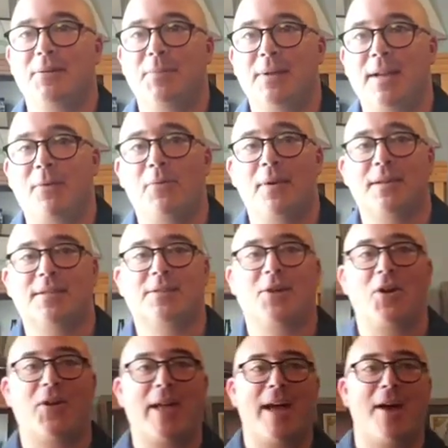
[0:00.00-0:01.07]
but I want to
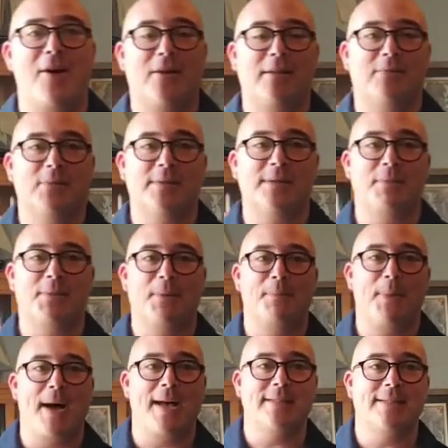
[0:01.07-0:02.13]
start out with something
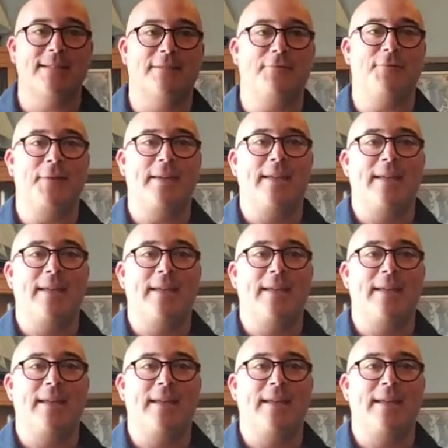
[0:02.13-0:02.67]
positive.